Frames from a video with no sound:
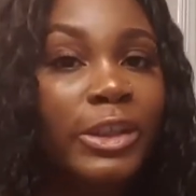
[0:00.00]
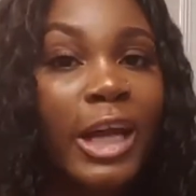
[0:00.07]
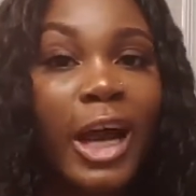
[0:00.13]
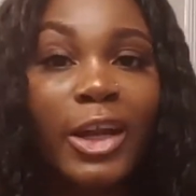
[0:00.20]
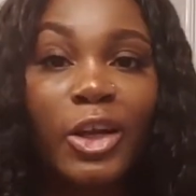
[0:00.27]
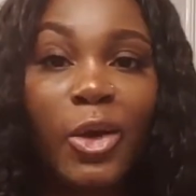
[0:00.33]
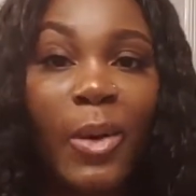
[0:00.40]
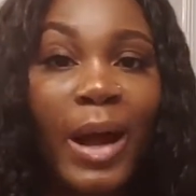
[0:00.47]

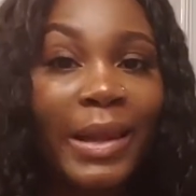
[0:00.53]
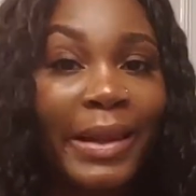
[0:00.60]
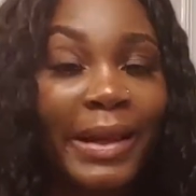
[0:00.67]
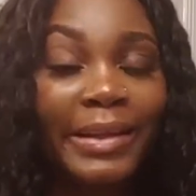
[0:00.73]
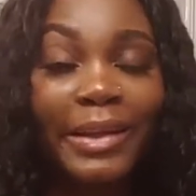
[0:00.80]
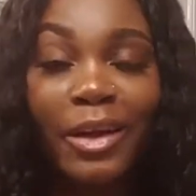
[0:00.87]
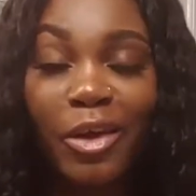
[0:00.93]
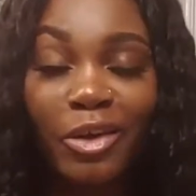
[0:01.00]
y'all know I
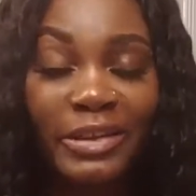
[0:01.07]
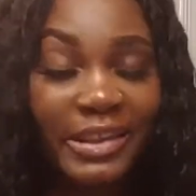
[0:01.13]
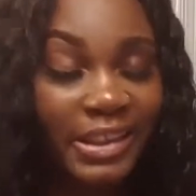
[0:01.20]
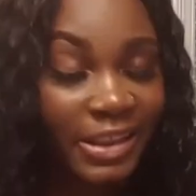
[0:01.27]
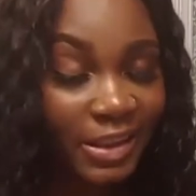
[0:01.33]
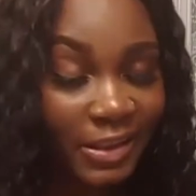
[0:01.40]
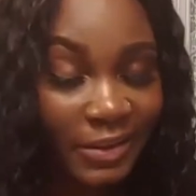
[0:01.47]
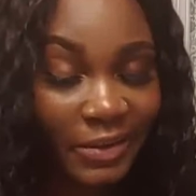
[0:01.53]
like to go
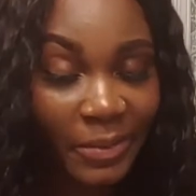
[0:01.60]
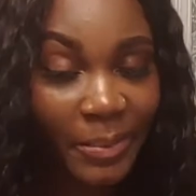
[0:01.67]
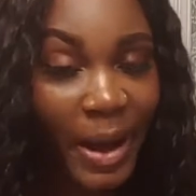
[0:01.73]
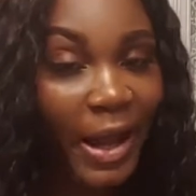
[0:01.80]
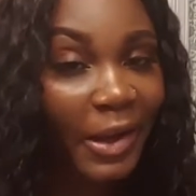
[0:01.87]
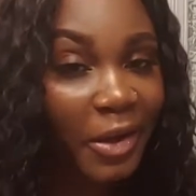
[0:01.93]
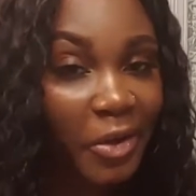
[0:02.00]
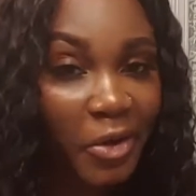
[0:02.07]
to
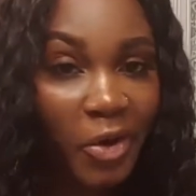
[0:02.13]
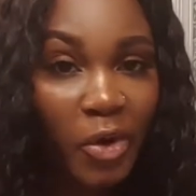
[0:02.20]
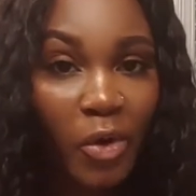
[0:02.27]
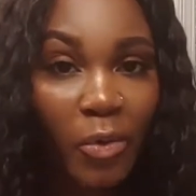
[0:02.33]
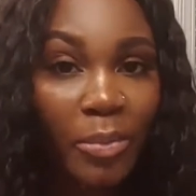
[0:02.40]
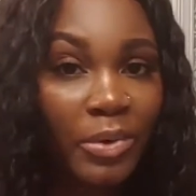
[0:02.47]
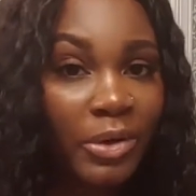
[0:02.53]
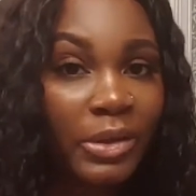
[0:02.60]
my
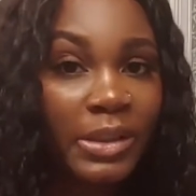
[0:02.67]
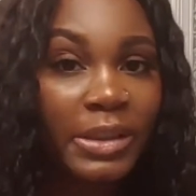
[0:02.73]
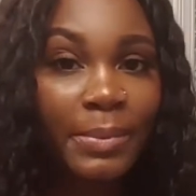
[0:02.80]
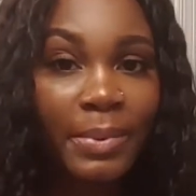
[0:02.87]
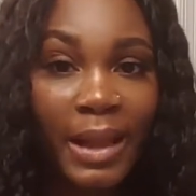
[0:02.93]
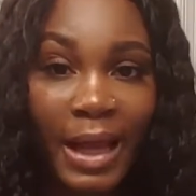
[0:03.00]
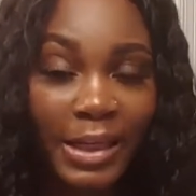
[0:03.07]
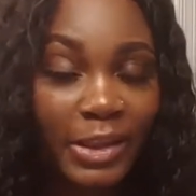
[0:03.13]
local beauty
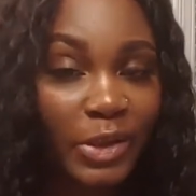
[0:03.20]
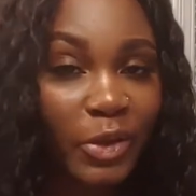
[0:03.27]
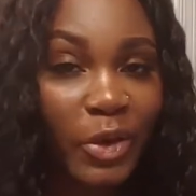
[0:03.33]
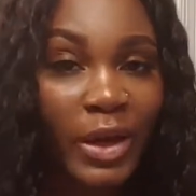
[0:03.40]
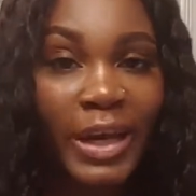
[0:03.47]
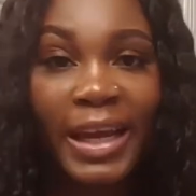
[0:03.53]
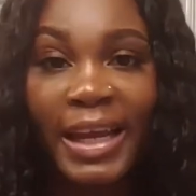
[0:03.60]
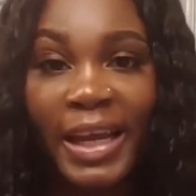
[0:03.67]
supply
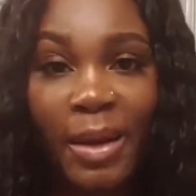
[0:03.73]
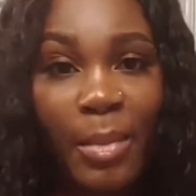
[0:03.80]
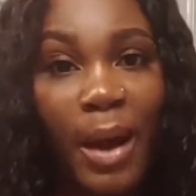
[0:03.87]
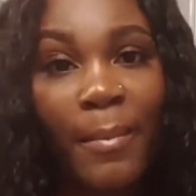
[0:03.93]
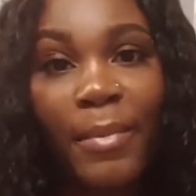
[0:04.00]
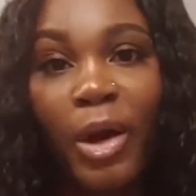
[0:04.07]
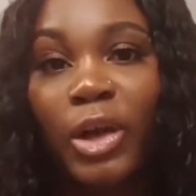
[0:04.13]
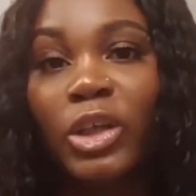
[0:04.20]
store and get
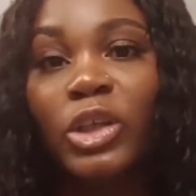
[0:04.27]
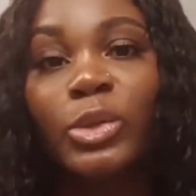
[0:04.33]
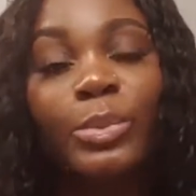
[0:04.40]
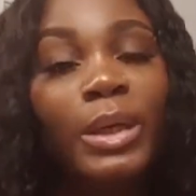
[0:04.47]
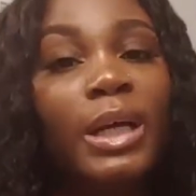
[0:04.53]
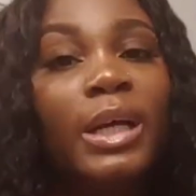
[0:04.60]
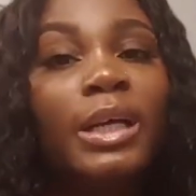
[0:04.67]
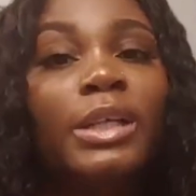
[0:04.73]
my bundles
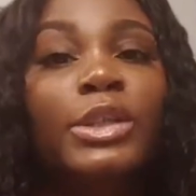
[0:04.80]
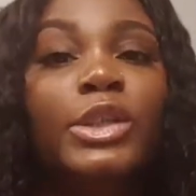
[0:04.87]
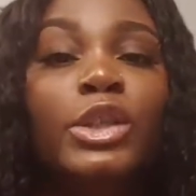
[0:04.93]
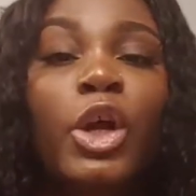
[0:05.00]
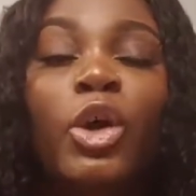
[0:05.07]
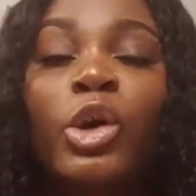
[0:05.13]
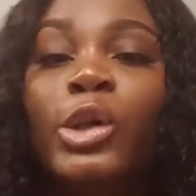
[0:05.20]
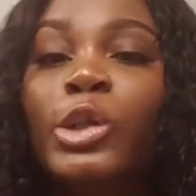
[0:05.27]
because
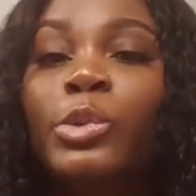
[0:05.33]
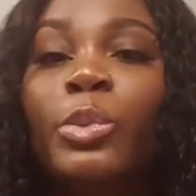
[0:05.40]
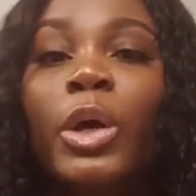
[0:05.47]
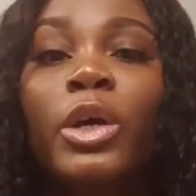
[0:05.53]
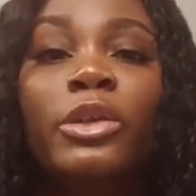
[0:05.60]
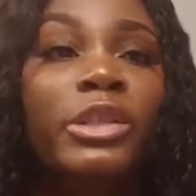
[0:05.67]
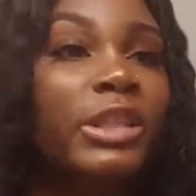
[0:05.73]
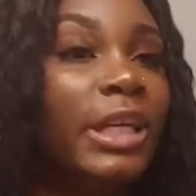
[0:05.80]
those
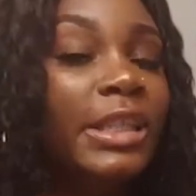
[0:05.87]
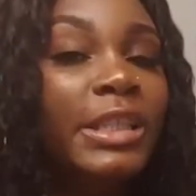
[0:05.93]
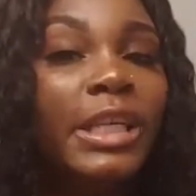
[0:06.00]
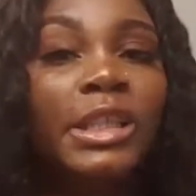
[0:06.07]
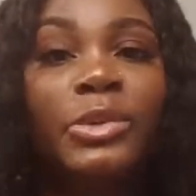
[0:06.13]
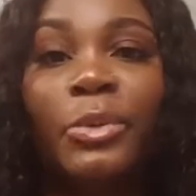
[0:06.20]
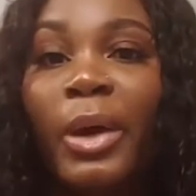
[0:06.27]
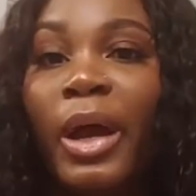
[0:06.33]
work just
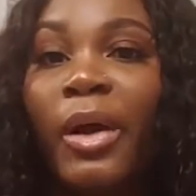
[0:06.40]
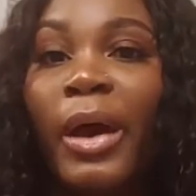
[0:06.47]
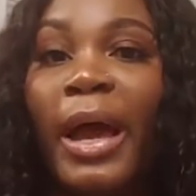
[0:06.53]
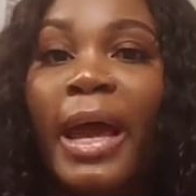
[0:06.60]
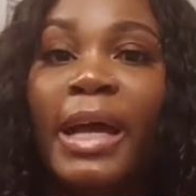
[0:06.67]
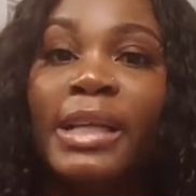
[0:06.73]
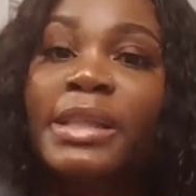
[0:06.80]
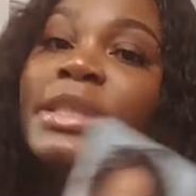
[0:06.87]
as well
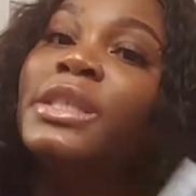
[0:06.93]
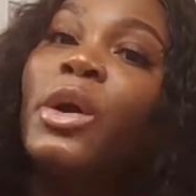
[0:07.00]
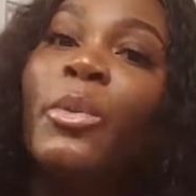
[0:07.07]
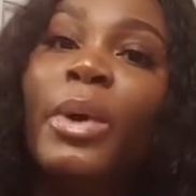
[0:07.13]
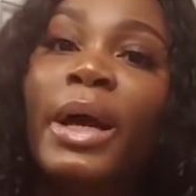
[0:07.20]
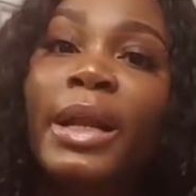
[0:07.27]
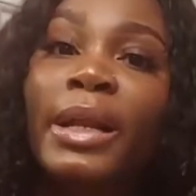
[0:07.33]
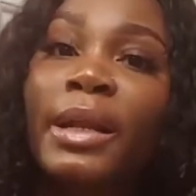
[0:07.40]
as
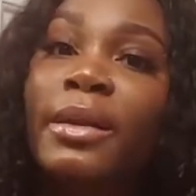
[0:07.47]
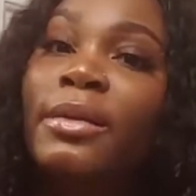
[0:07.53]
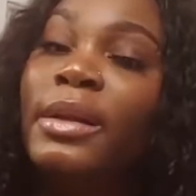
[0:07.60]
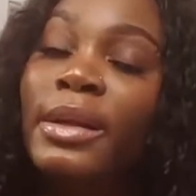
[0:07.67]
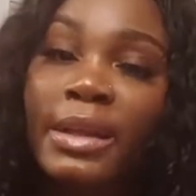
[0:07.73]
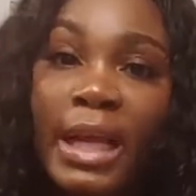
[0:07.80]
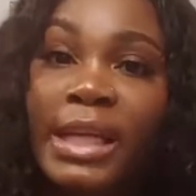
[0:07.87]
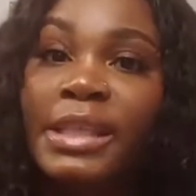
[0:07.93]
someone
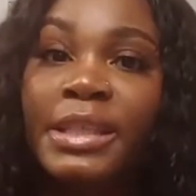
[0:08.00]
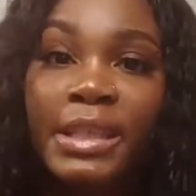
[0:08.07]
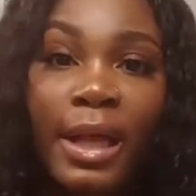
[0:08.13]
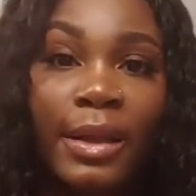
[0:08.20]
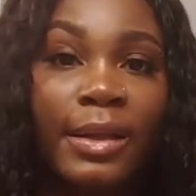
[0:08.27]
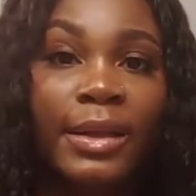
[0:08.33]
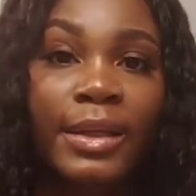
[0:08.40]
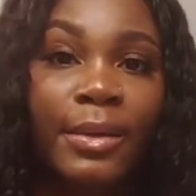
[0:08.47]
that's
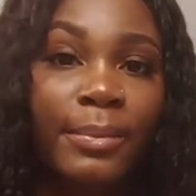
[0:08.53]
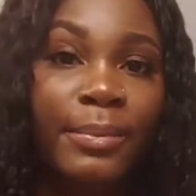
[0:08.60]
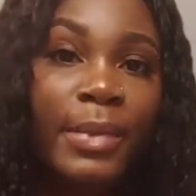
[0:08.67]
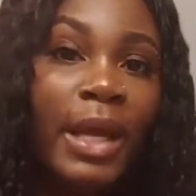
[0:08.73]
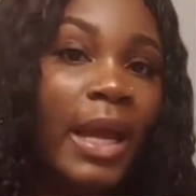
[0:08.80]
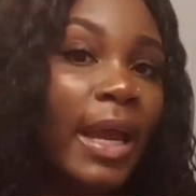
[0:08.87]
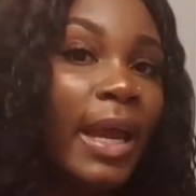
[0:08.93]
selling them,